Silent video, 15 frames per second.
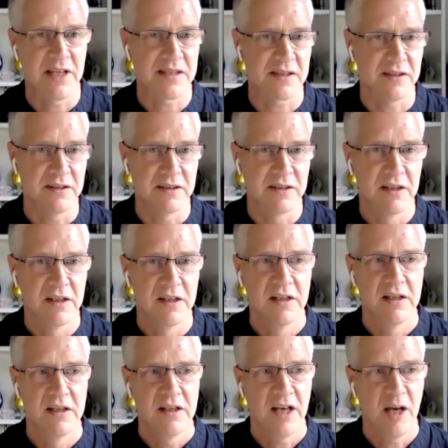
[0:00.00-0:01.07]
lesson
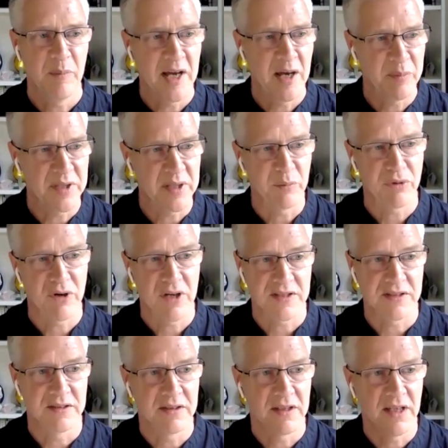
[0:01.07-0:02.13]
about being
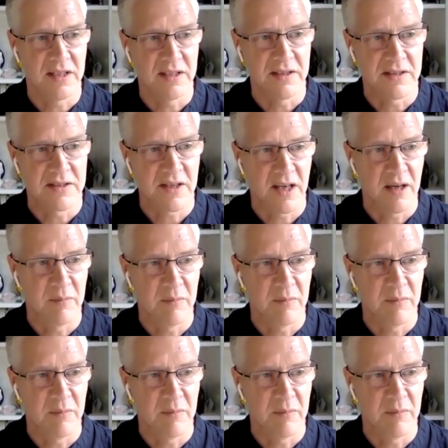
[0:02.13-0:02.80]
present, and